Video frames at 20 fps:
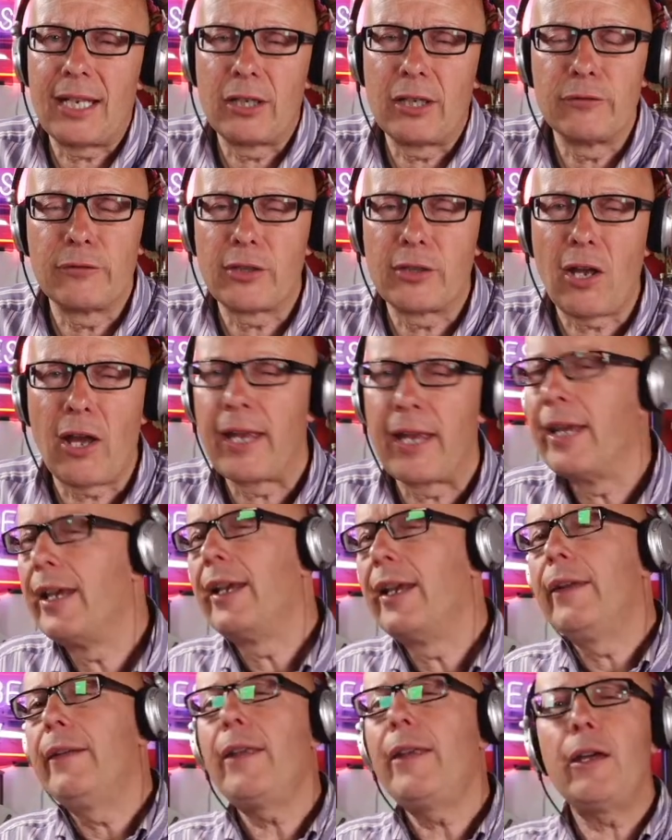overnight.
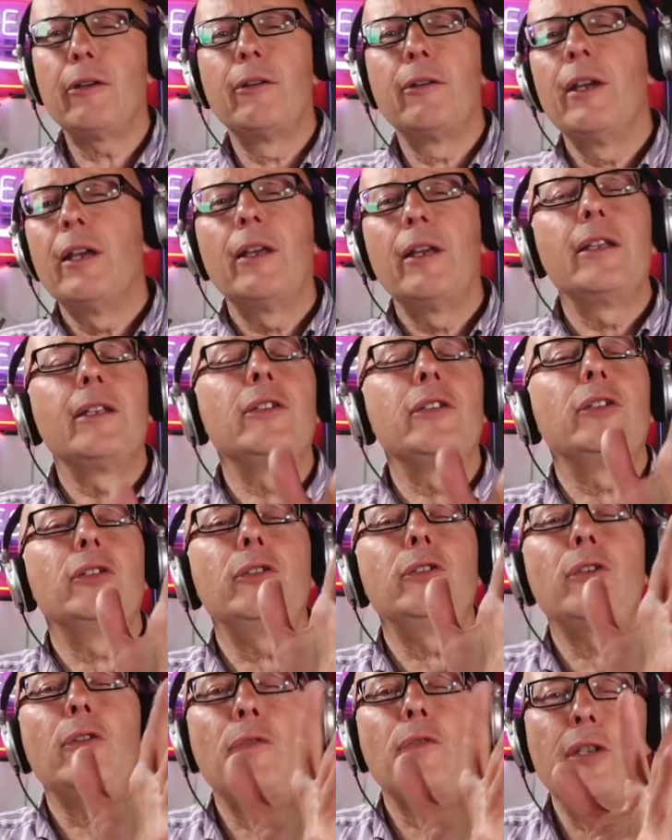No,
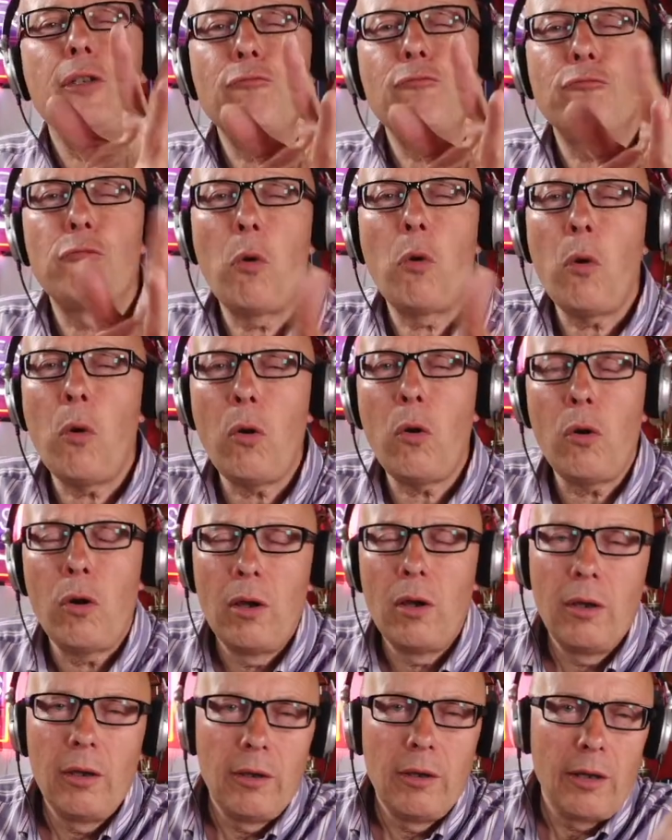you know, the raw
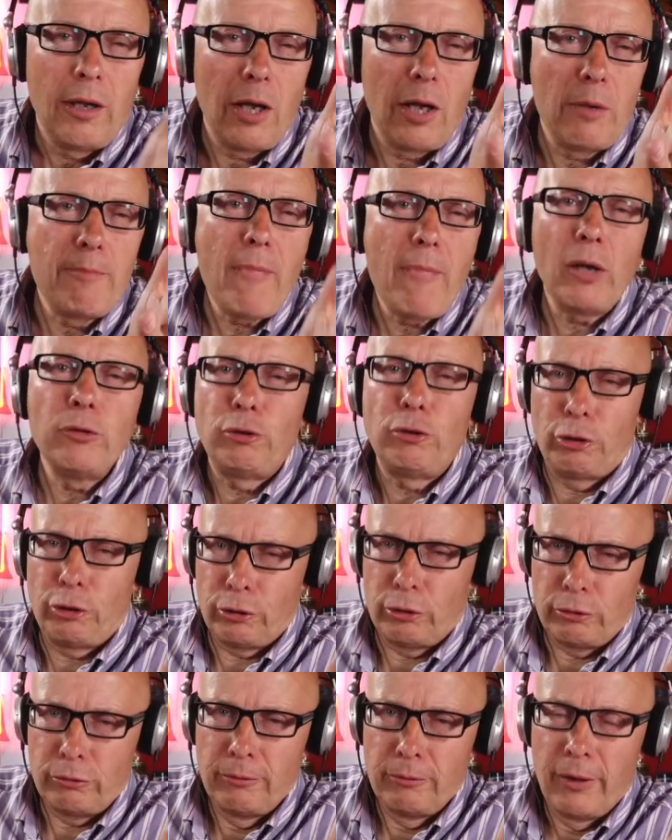
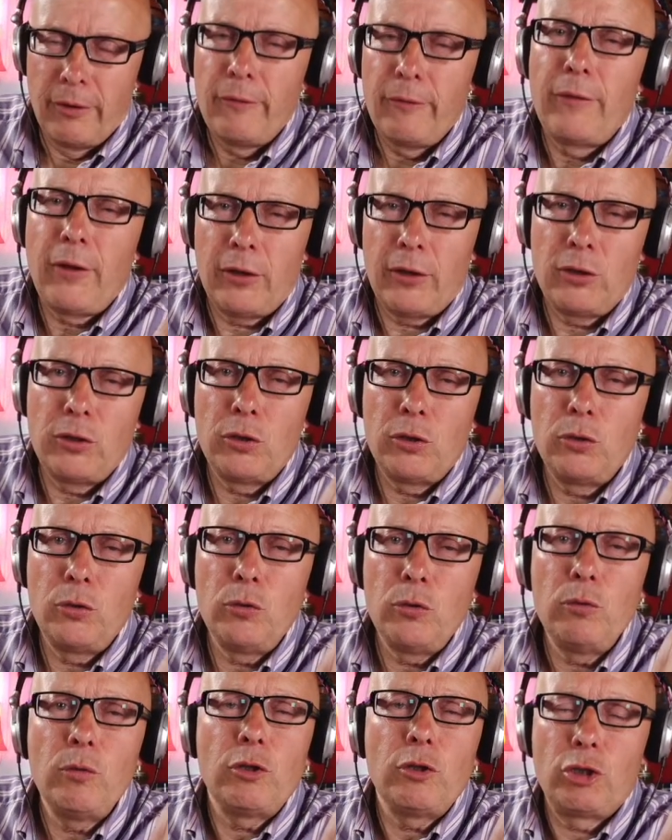emotion that
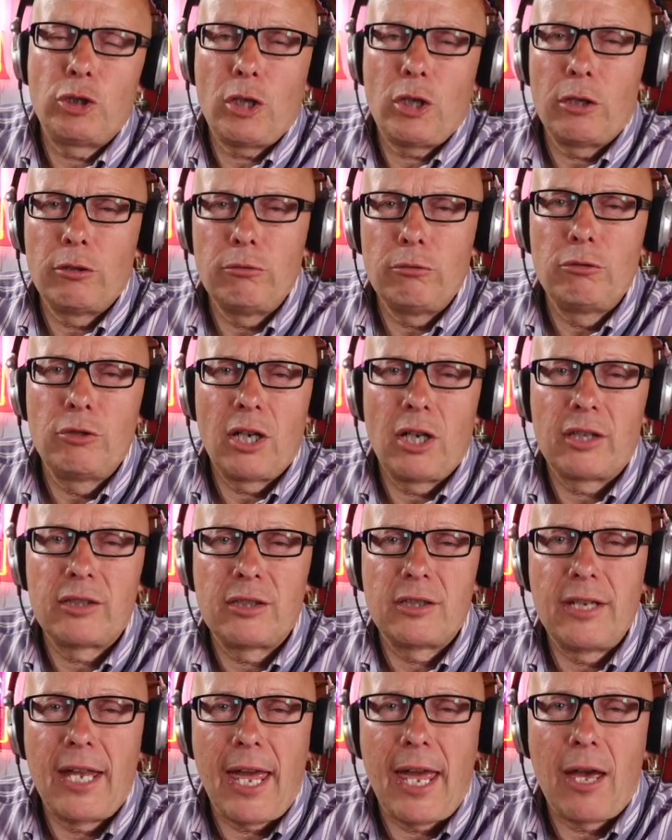you showed just
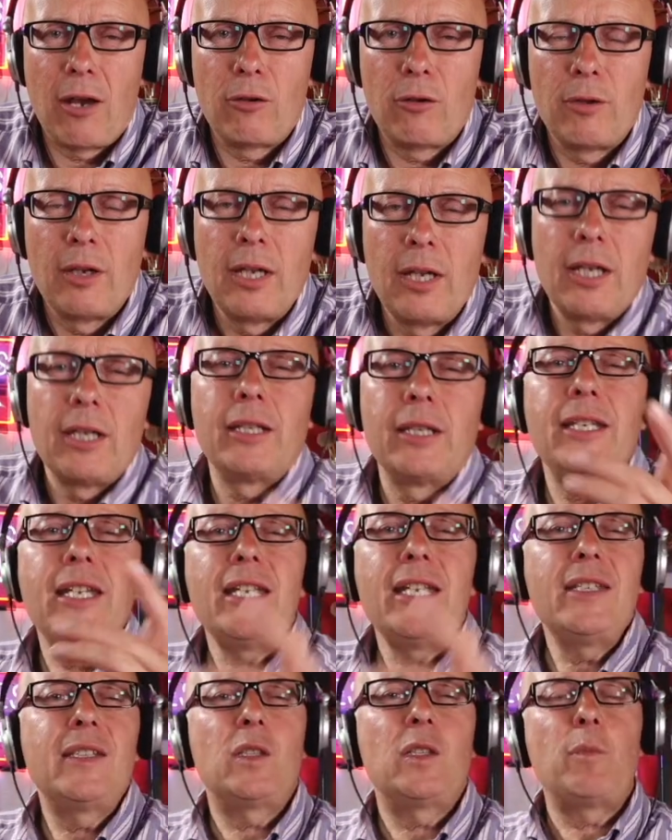now
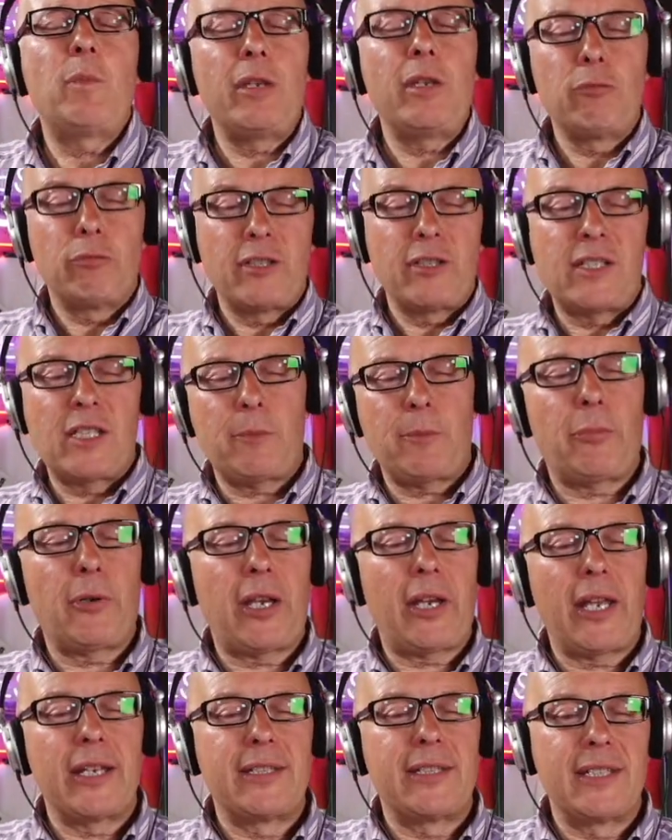needs to be
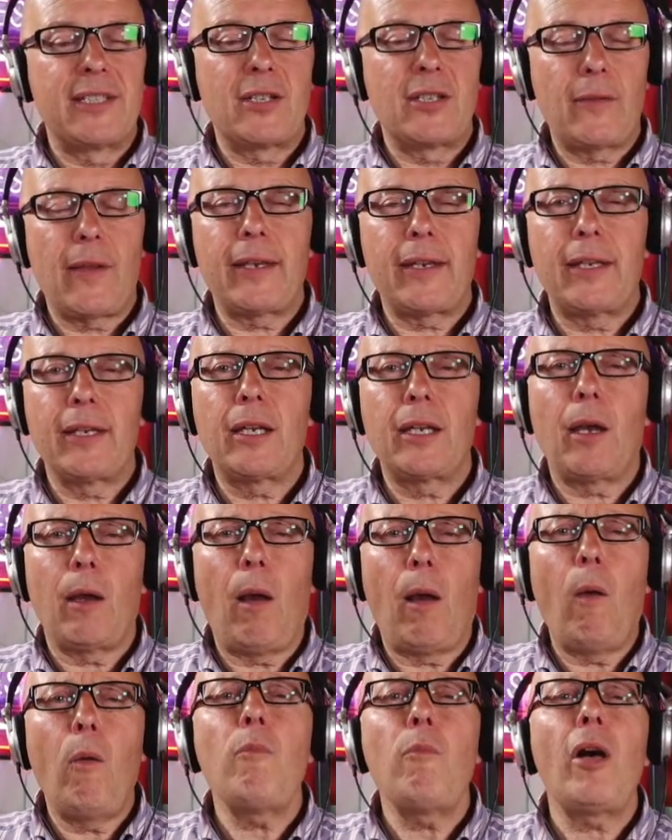reciprocated so they can go,
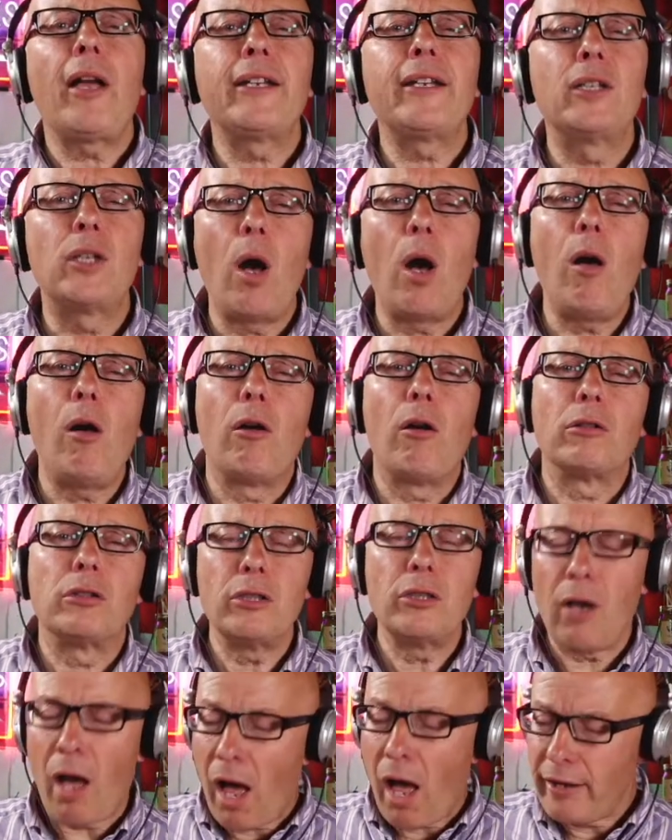oh, my God,
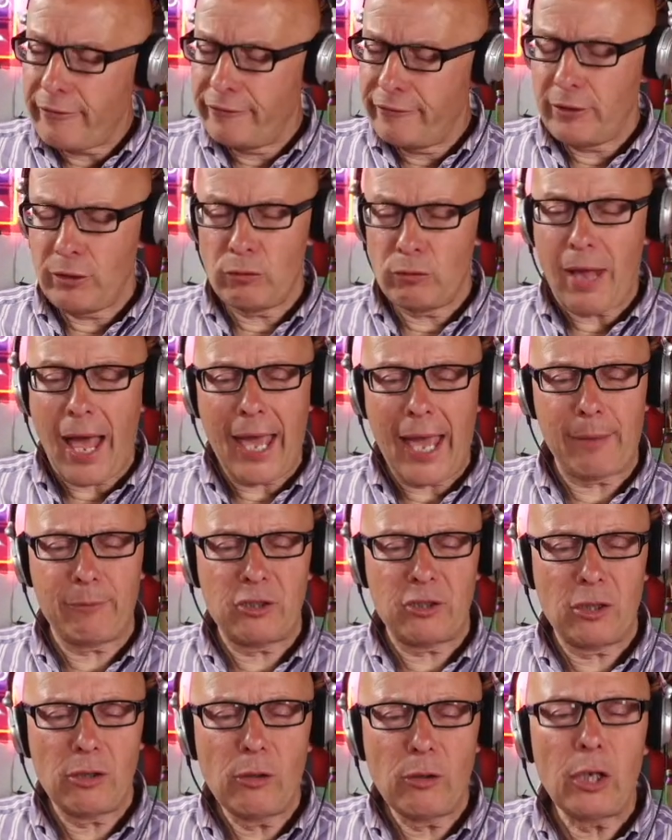look, I feel
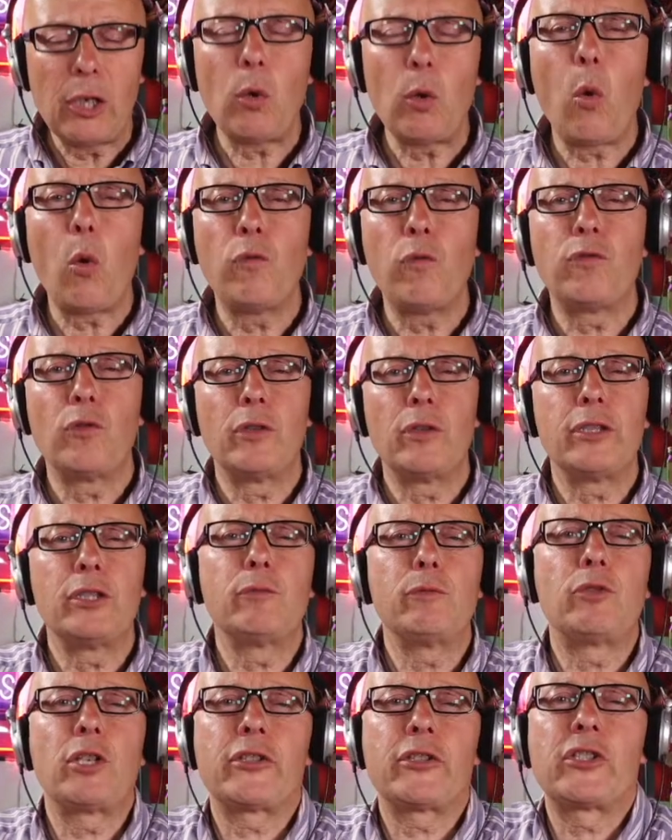absolutely awful that
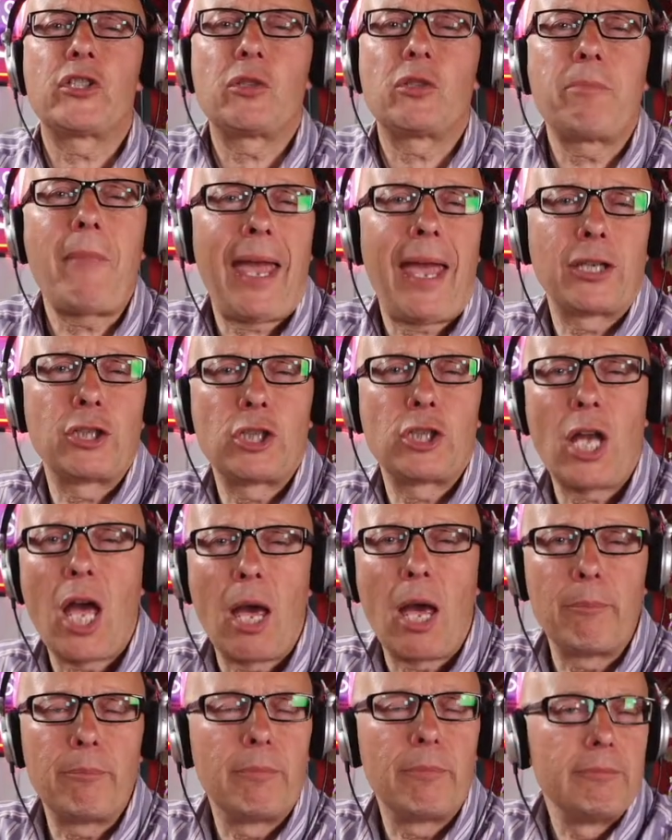you've just smashed
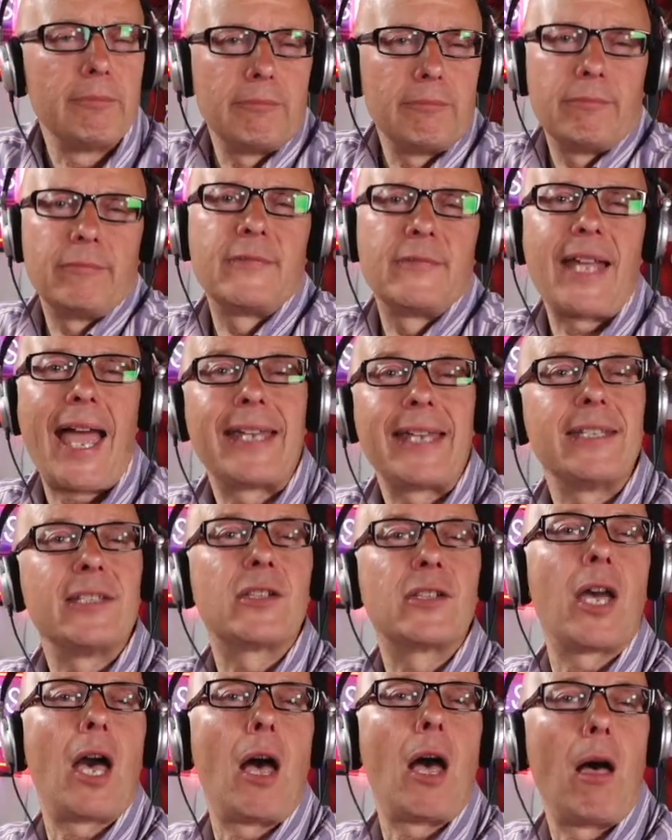up daddy's
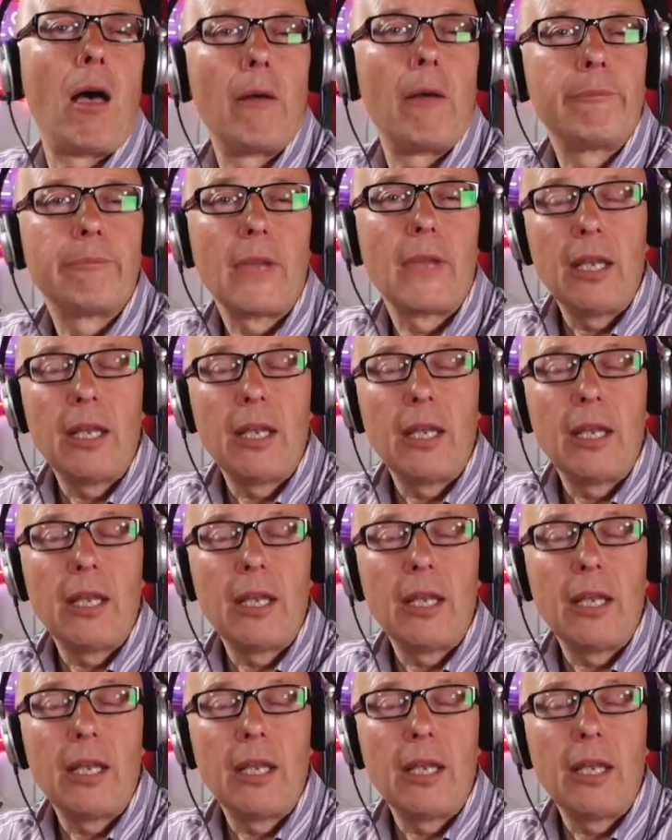car.